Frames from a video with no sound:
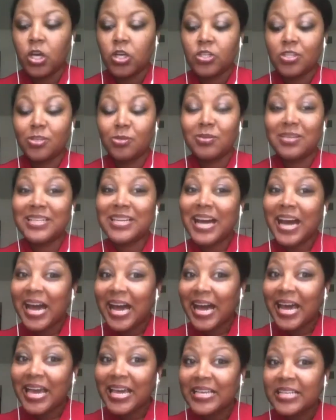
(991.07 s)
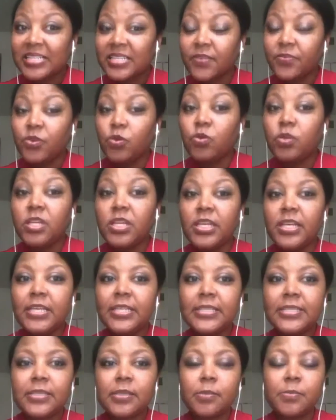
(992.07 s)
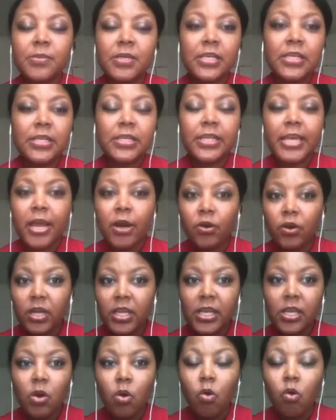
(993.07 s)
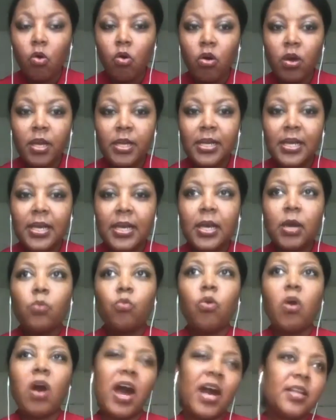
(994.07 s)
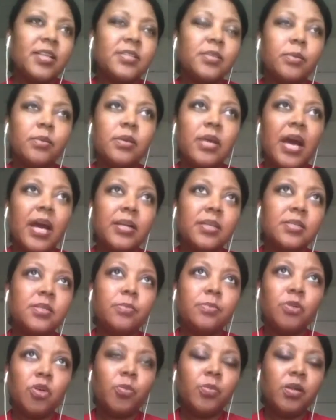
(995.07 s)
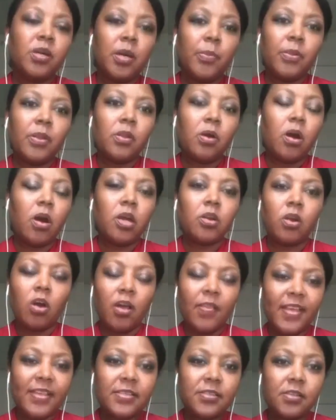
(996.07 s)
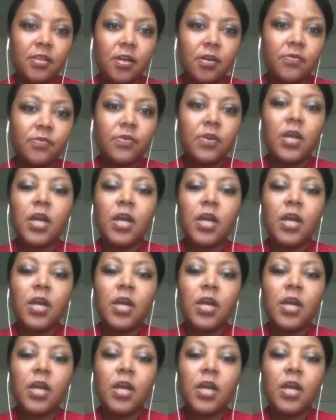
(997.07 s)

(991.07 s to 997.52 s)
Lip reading: So guys, if you need some clarity on, well, how does the bill become a law and all that stuff,